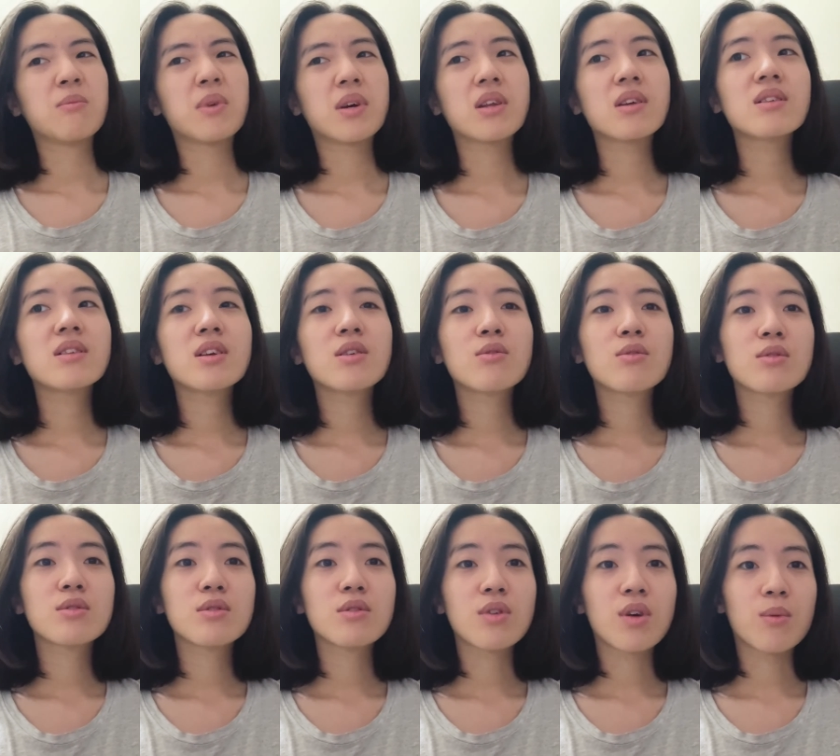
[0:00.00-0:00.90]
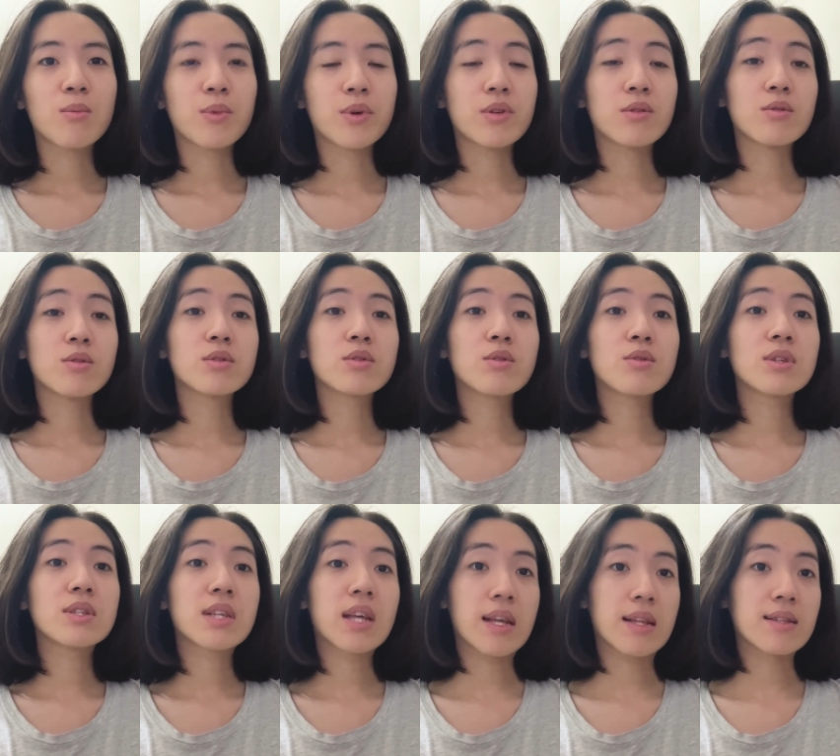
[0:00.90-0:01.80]
Parang hindi ko gusto yung amoy. Gusto ko
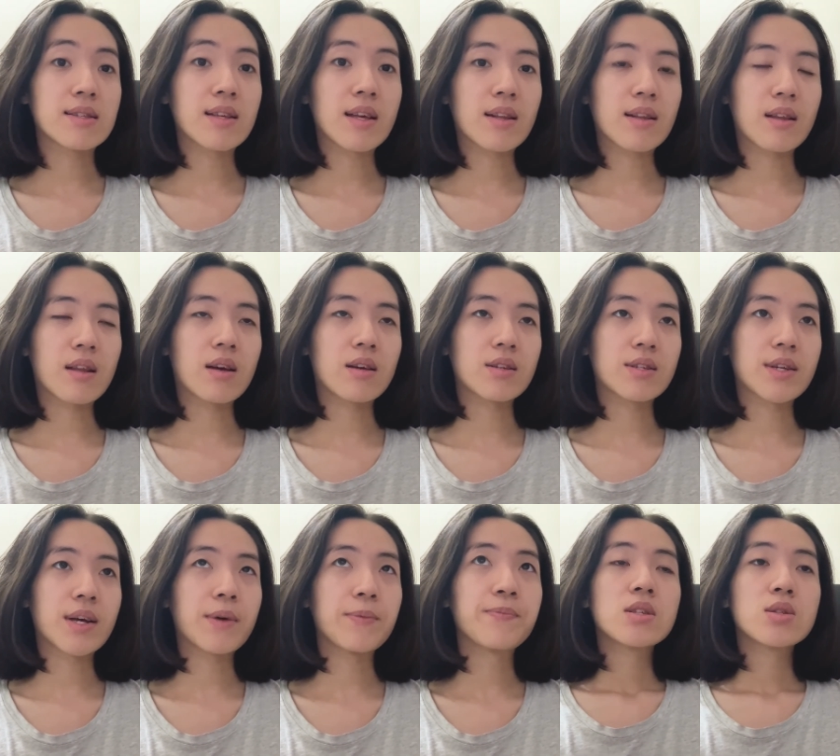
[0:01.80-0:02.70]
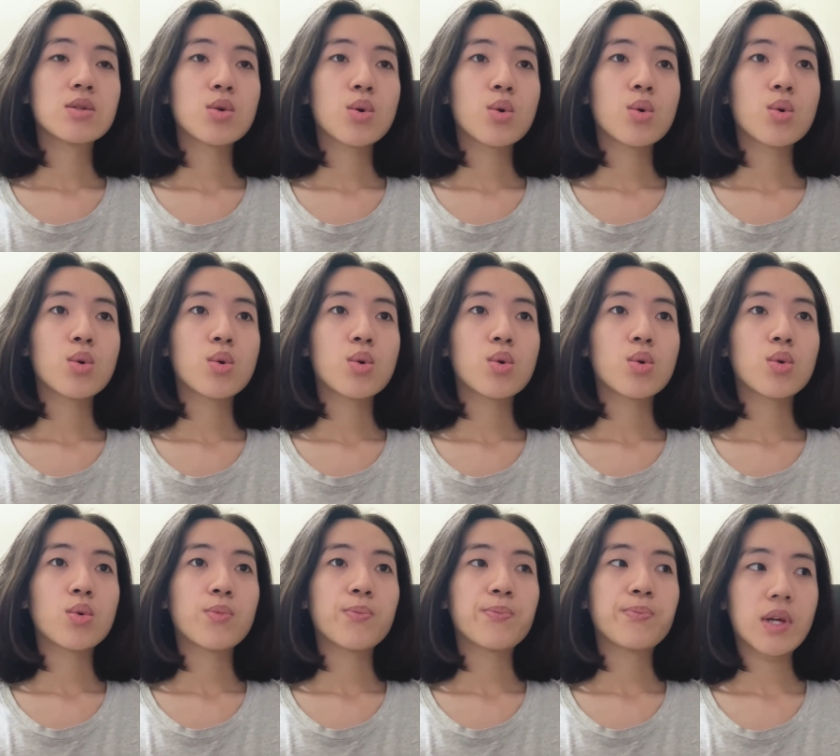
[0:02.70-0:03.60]
skin scent lang siya.
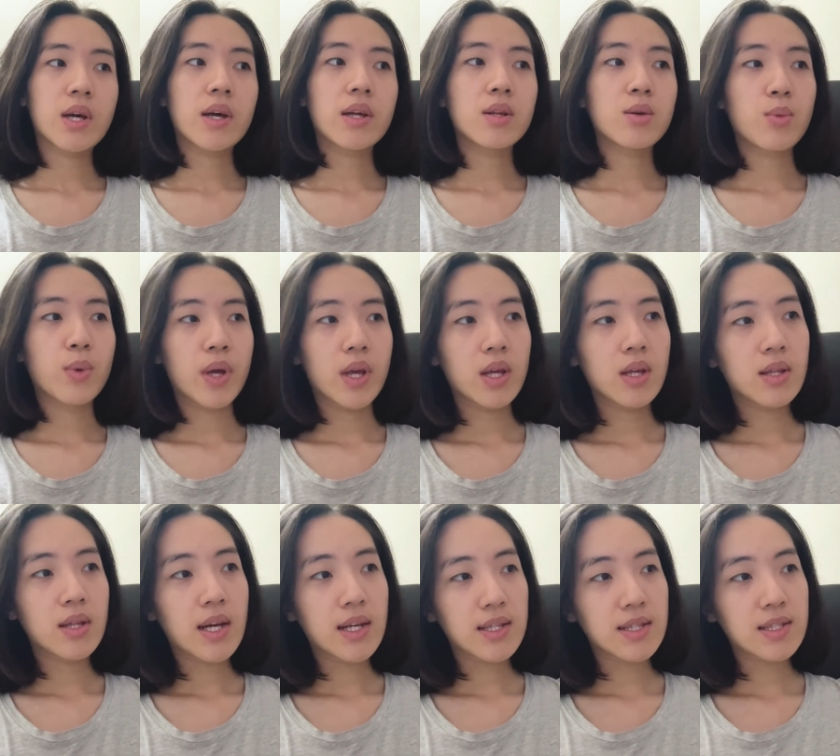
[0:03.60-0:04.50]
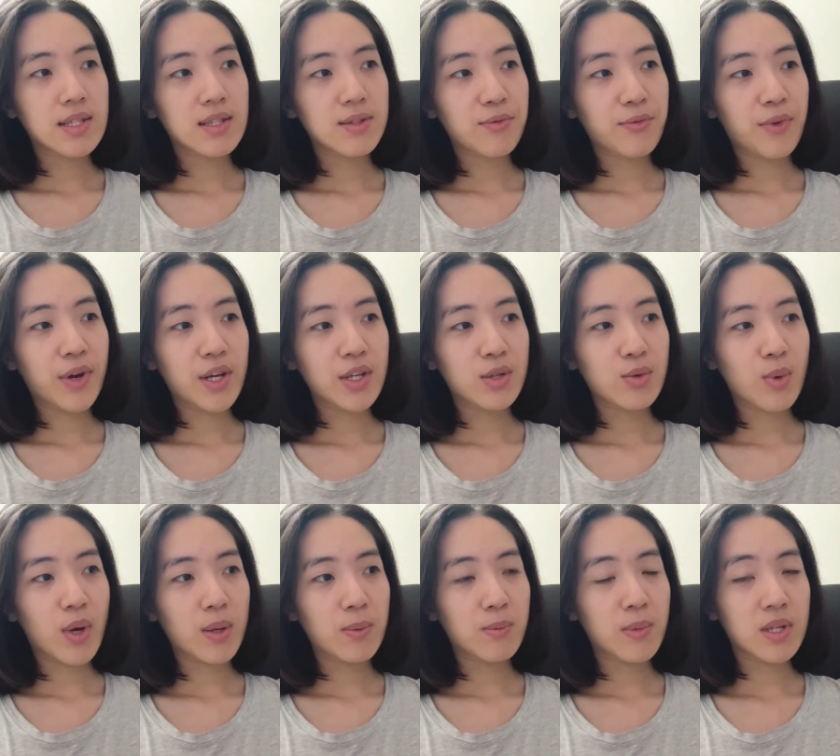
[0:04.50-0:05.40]
So, yeah, anyway, that's Fresh
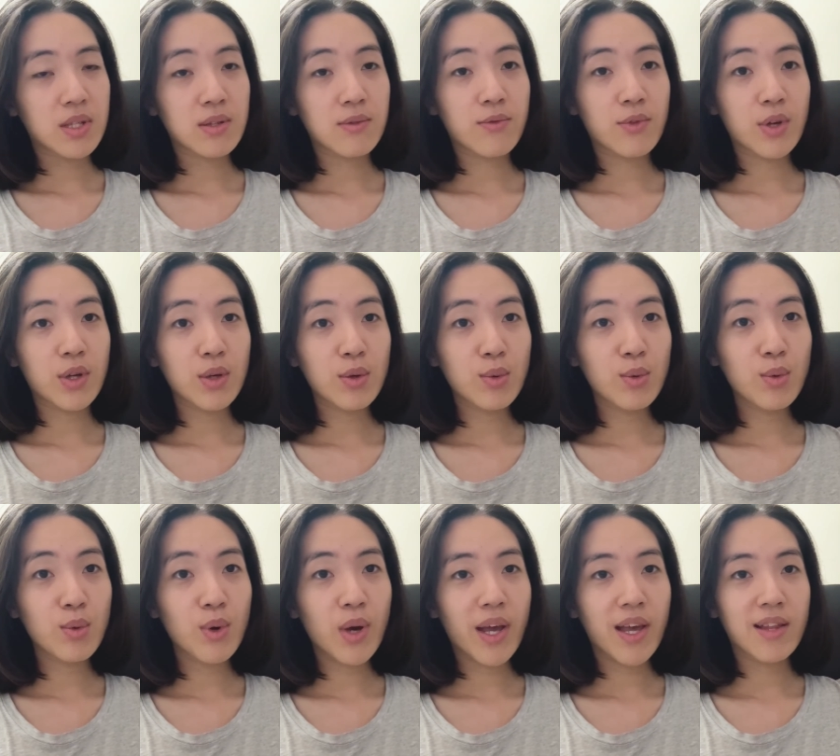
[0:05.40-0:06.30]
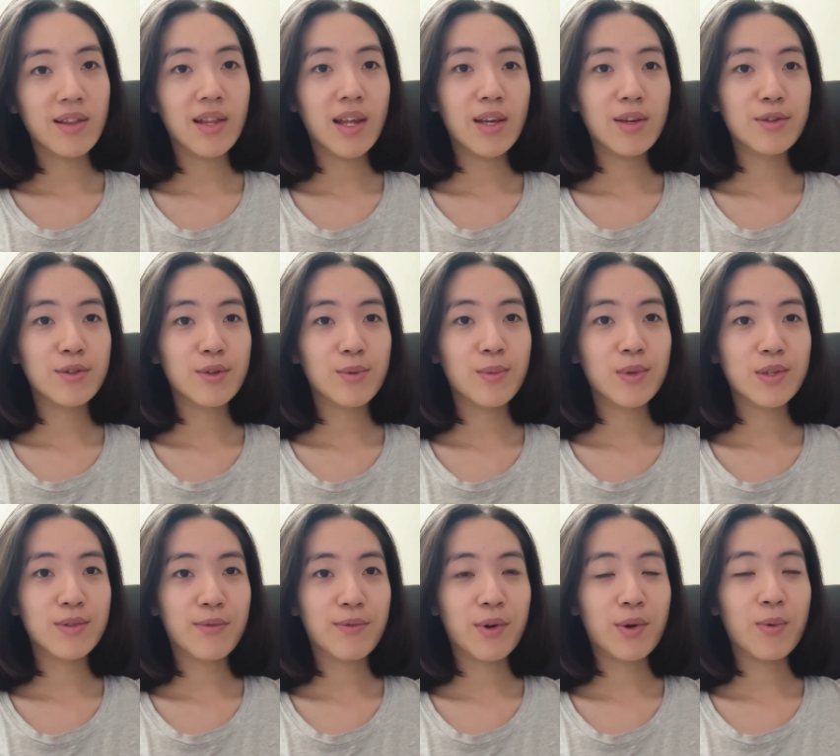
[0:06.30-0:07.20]
White Musk for you. And thank you so
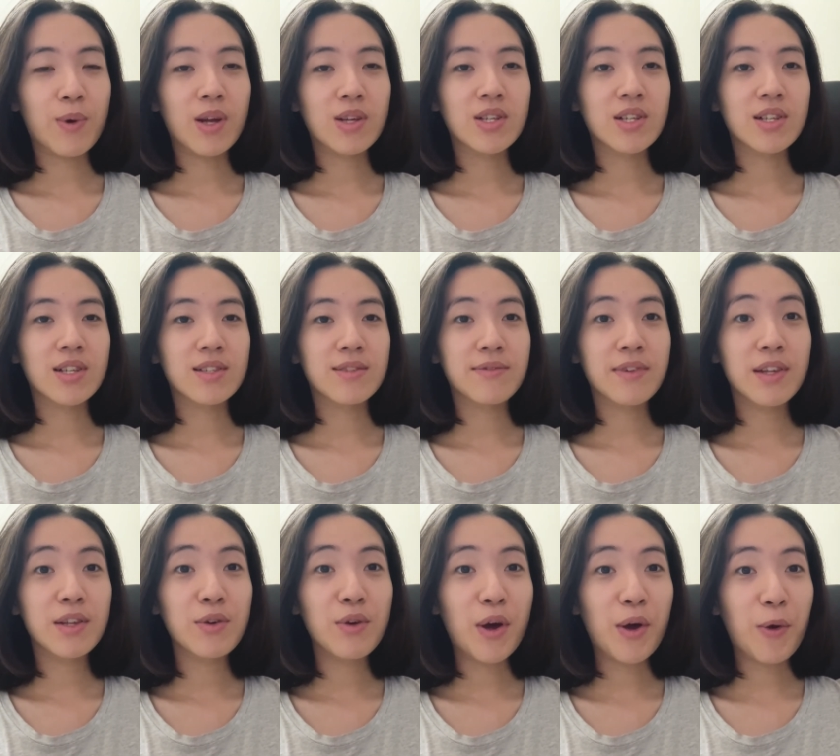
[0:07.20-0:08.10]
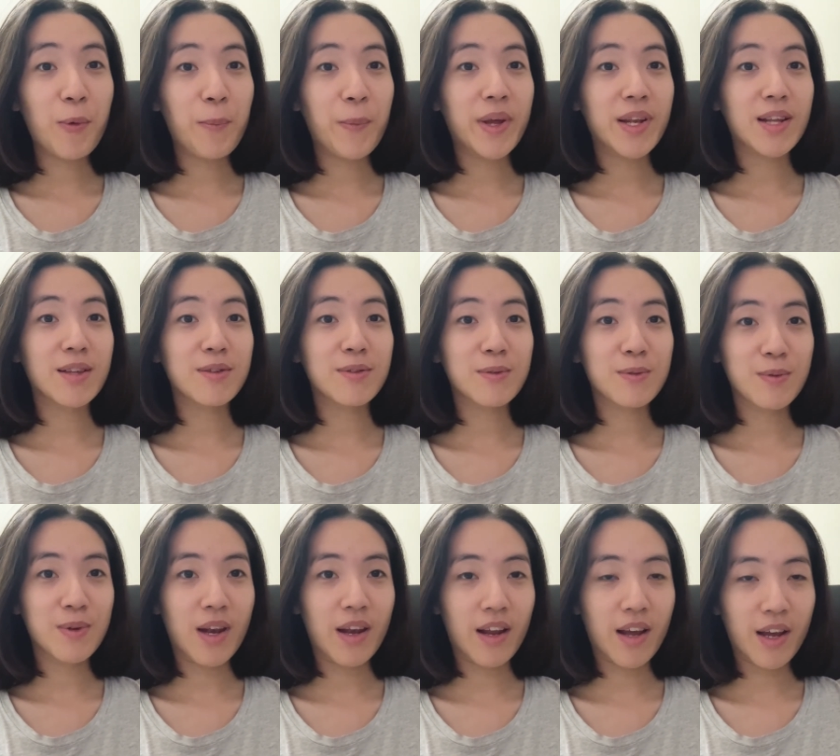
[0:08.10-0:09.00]
much for watching this video. I hope may
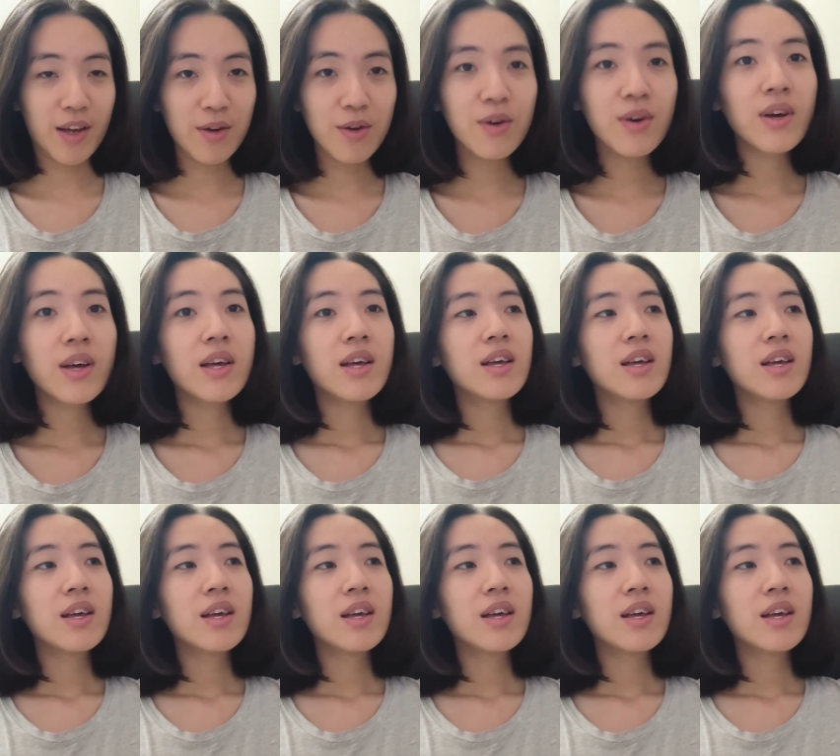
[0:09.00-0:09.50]
natutunan kayo.